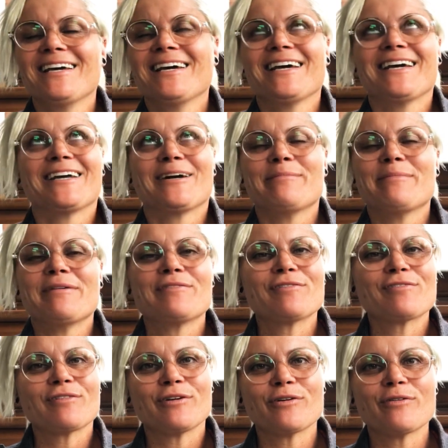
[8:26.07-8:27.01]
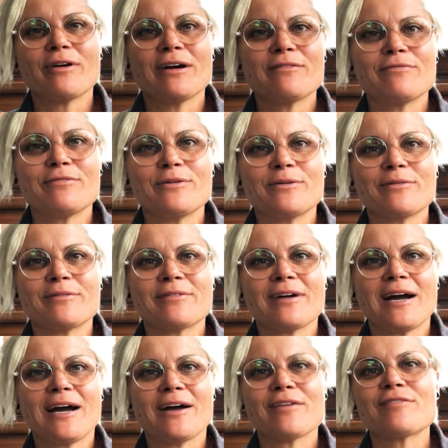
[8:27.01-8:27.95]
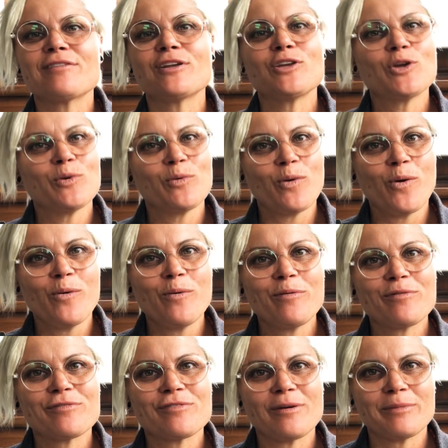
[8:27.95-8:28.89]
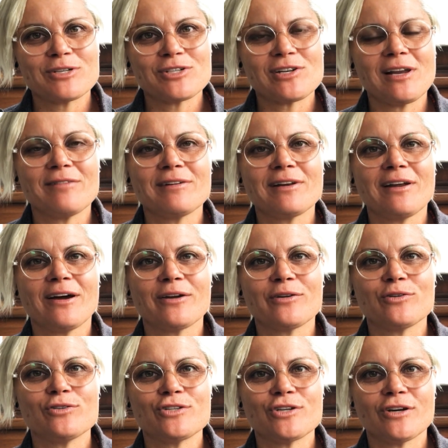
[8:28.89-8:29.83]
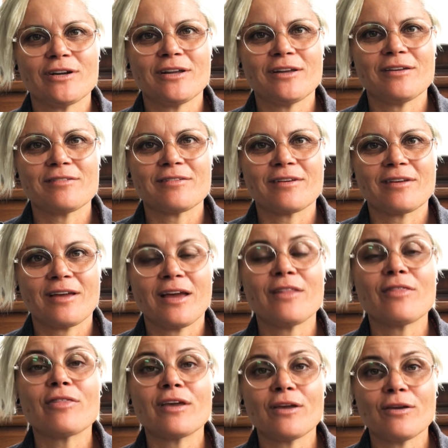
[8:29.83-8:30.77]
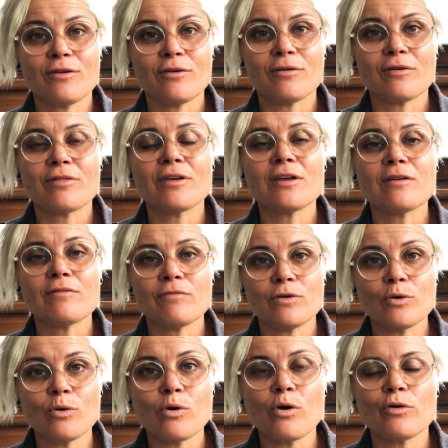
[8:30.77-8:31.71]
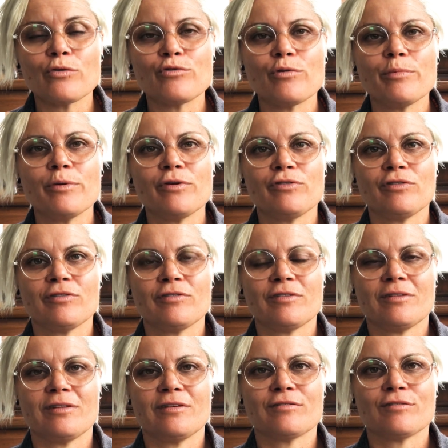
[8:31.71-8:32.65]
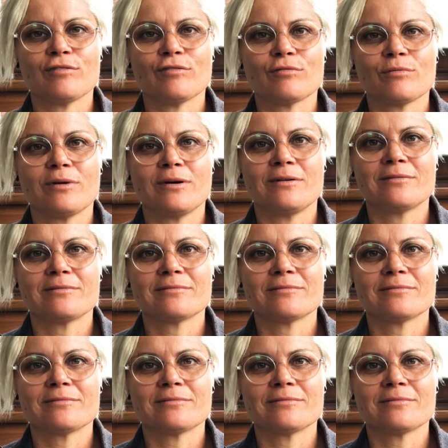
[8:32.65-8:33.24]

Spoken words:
And I'm ever so grateful. Sending you all so much love and light on your journeys. And thank you. Thank you for your contributions in this as well.